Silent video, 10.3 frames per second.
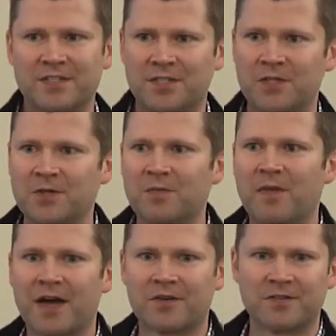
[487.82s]
to
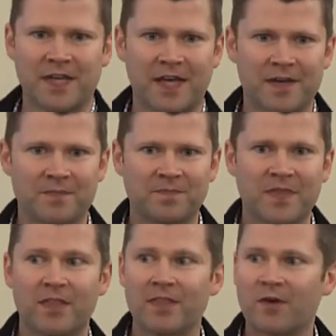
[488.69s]
modern day.
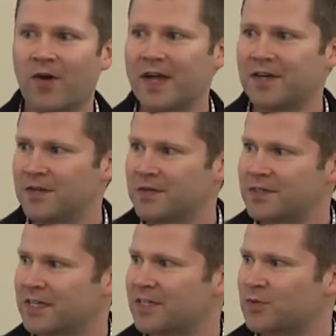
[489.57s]
The great
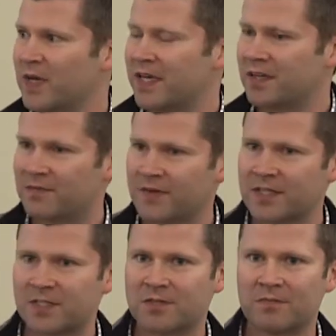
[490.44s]
news is we
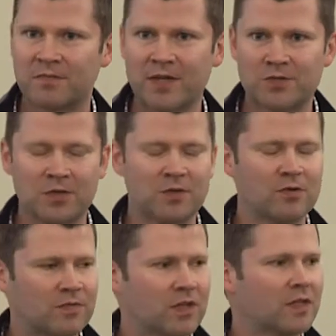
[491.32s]
convinced Metro
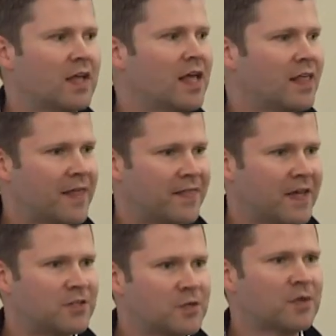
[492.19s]
Louisville that
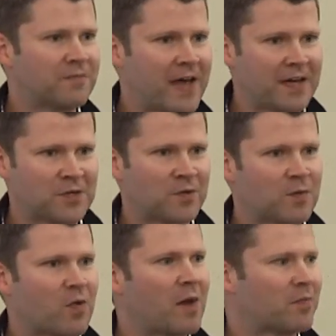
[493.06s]
they do in fact own the
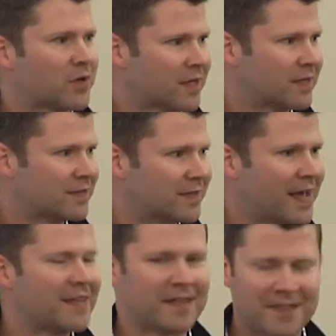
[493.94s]
property
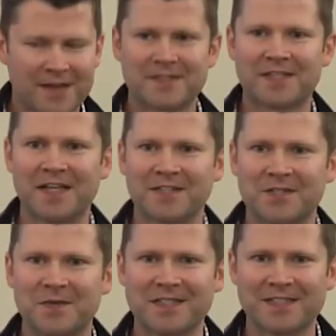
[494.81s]
and that they could sell it
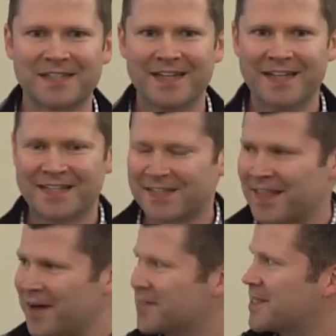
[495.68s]
to us. So
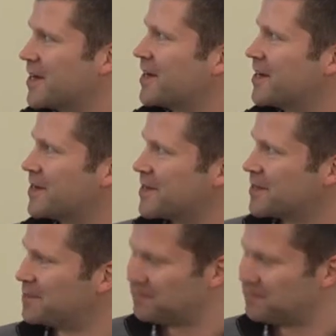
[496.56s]
that was the good news.